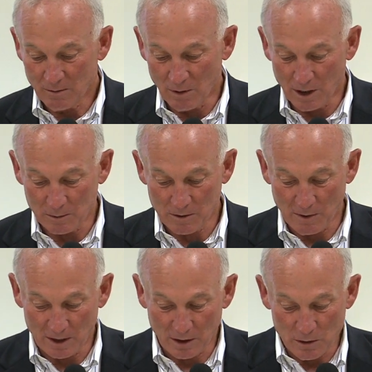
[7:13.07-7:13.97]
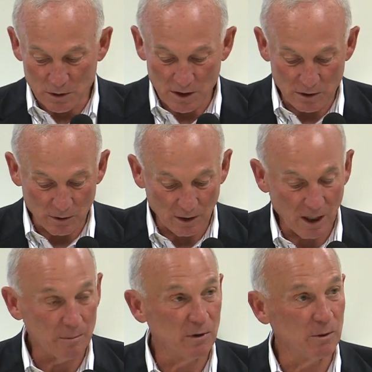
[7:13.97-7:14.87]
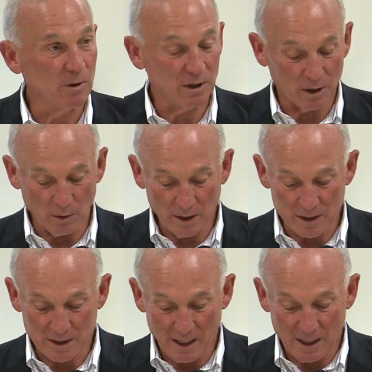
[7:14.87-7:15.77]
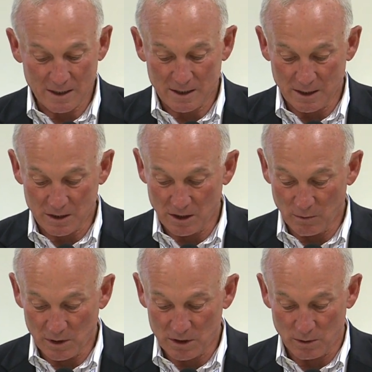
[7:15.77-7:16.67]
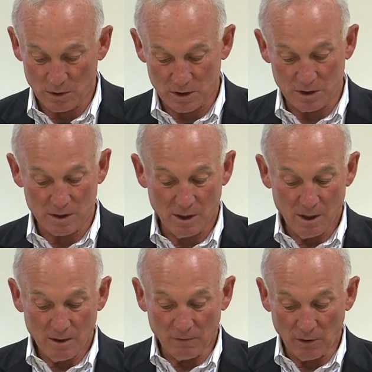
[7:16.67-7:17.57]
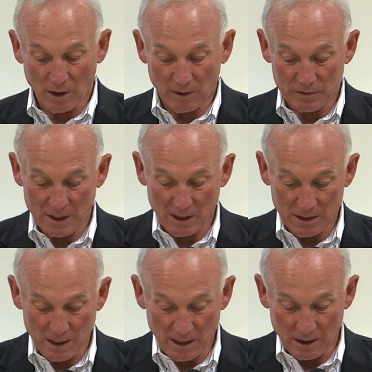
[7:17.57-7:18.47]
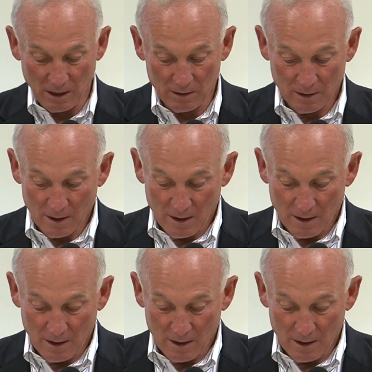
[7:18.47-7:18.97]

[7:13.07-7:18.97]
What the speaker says: will help to make the new Central Library one of the greatest assets and resources for all of San Diego.